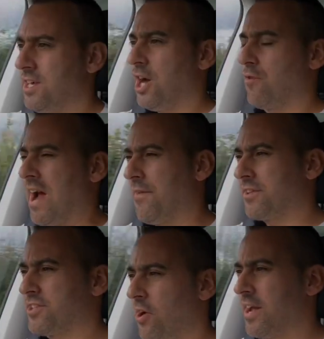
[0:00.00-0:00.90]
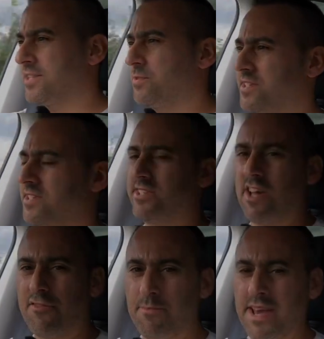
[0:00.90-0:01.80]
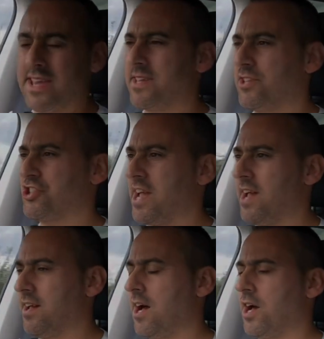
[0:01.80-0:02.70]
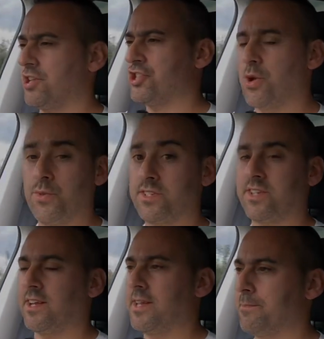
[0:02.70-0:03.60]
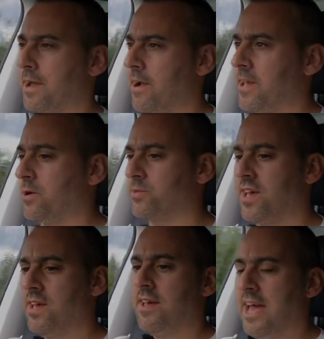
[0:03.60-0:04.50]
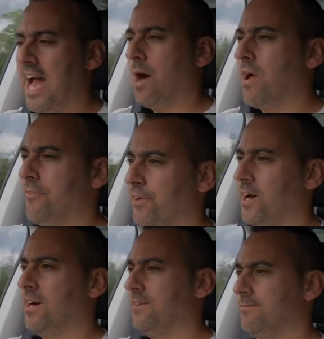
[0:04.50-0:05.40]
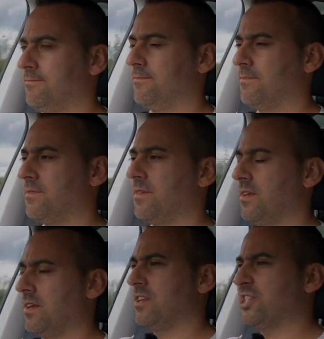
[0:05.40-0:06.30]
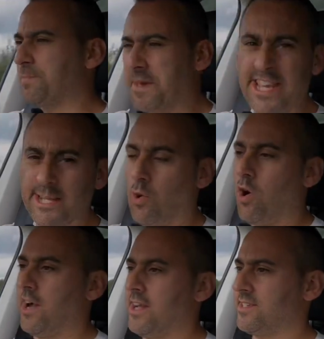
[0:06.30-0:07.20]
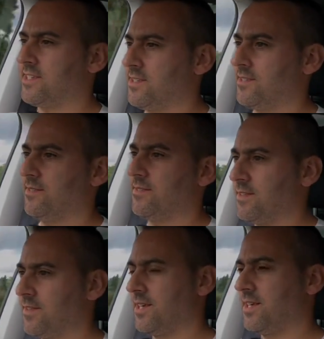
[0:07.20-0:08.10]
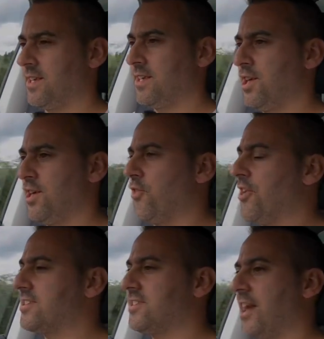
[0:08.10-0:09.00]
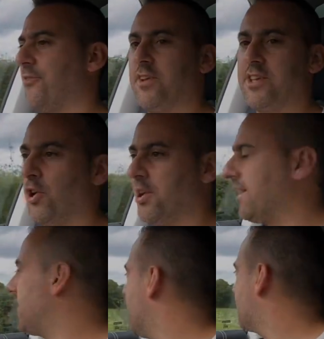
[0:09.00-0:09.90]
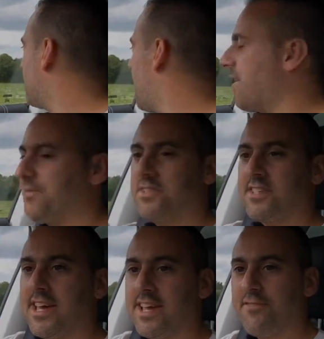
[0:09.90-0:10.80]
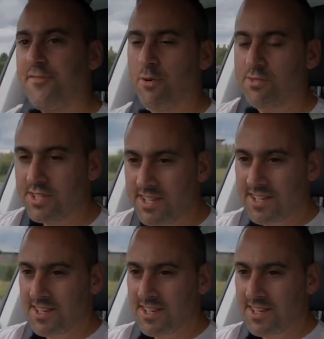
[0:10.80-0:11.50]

around the tight, twisty stuff, may show this a clean pair of heels. However, speed-wise, this has definitely got it licked, I have to say. It feels